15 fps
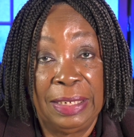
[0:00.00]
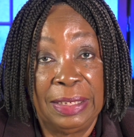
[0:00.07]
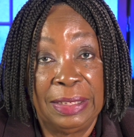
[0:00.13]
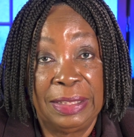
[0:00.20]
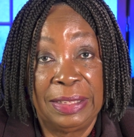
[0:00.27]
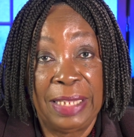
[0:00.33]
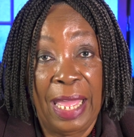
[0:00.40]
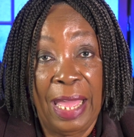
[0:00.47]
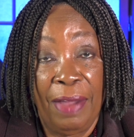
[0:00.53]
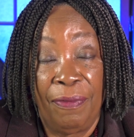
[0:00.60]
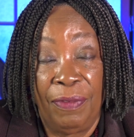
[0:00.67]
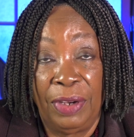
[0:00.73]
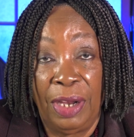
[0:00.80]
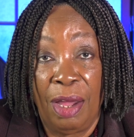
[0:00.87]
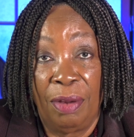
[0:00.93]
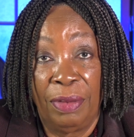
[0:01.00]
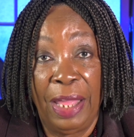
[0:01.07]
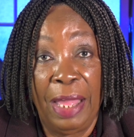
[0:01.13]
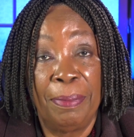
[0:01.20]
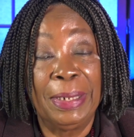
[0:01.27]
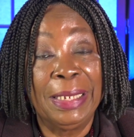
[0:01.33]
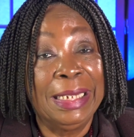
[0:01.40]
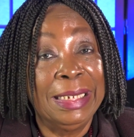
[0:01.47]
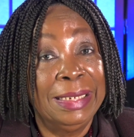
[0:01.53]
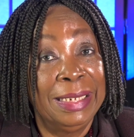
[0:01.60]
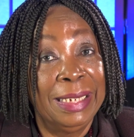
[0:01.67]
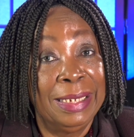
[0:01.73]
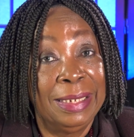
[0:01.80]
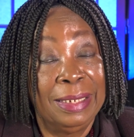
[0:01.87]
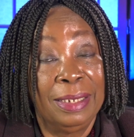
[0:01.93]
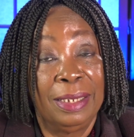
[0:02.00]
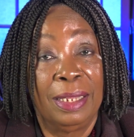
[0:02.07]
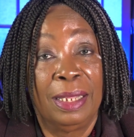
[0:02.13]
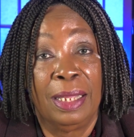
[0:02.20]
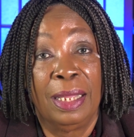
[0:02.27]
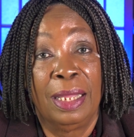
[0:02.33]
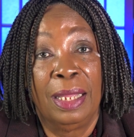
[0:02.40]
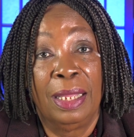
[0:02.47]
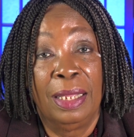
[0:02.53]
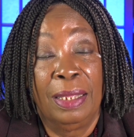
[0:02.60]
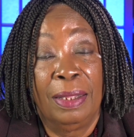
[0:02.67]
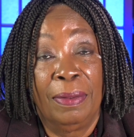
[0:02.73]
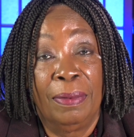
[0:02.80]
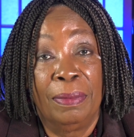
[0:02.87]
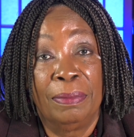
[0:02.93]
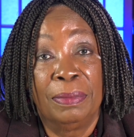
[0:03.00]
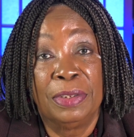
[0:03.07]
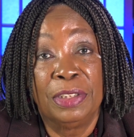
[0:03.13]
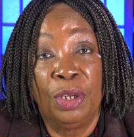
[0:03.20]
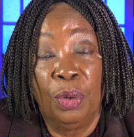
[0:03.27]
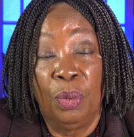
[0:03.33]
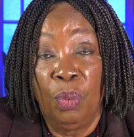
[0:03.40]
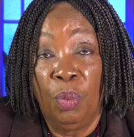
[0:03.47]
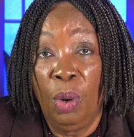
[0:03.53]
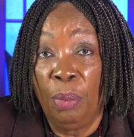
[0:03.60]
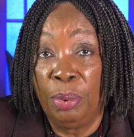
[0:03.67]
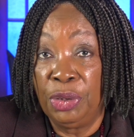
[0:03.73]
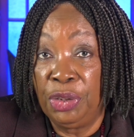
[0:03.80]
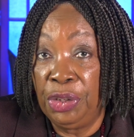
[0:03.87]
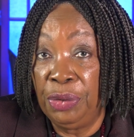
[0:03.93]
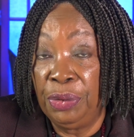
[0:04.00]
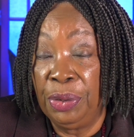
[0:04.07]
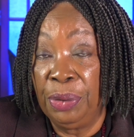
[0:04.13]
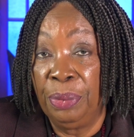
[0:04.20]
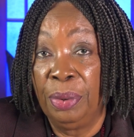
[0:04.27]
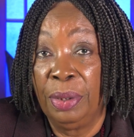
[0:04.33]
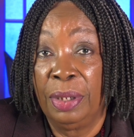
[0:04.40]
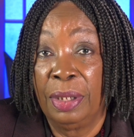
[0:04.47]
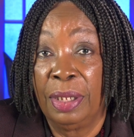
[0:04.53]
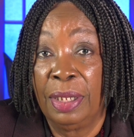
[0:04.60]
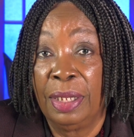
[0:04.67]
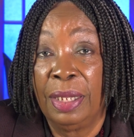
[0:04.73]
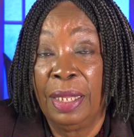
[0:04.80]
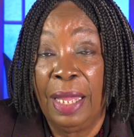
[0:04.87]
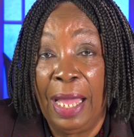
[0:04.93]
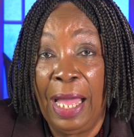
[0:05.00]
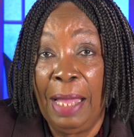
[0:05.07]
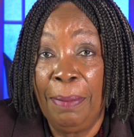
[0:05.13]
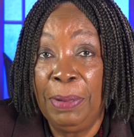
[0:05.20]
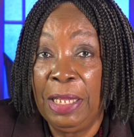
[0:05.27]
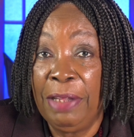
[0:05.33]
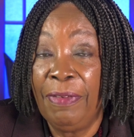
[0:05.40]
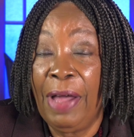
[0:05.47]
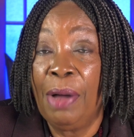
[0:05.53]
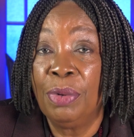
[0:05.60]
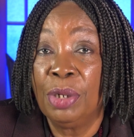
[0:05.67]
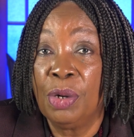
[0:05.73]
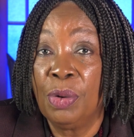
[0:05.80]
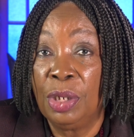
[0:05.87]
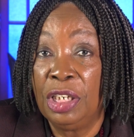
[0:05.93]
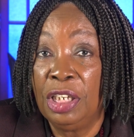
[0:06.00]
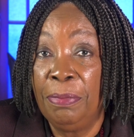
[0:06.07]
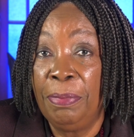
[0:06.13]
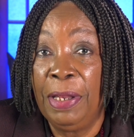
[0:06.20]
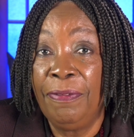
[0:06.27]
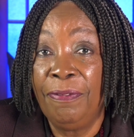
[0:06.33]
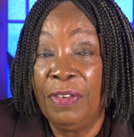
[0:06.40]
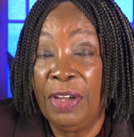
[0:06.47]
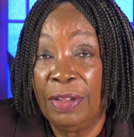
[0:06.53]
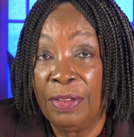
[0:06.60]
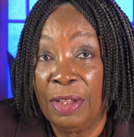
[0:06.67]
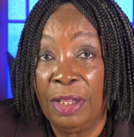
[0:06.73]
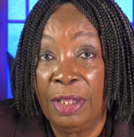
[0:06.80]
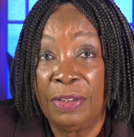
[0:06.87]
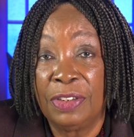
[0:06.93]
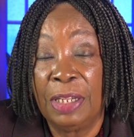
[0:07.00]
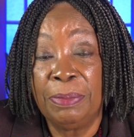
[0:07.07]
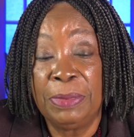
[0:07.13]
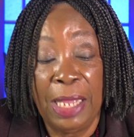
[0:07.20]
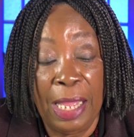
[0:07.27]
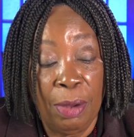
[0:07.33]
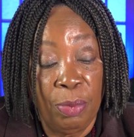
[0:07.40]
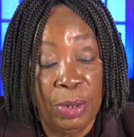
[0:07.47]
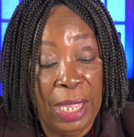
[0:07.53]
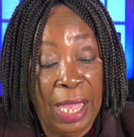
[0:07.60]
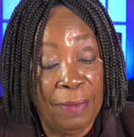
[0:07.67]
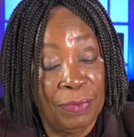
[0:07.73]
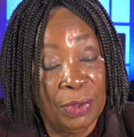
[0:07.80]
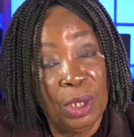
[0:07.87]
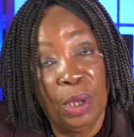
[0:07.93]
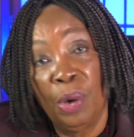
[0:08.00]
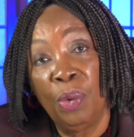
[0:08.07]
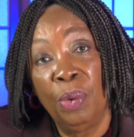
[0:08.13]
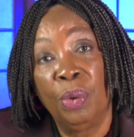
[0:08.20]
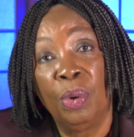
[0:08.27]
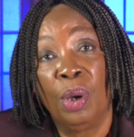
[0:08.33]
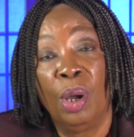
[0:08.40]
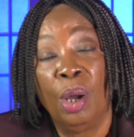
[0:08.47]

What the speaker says: and the staff and all that, but he didn't. So what would you do? I believe I would go a little bit further. Sometimes we have to go,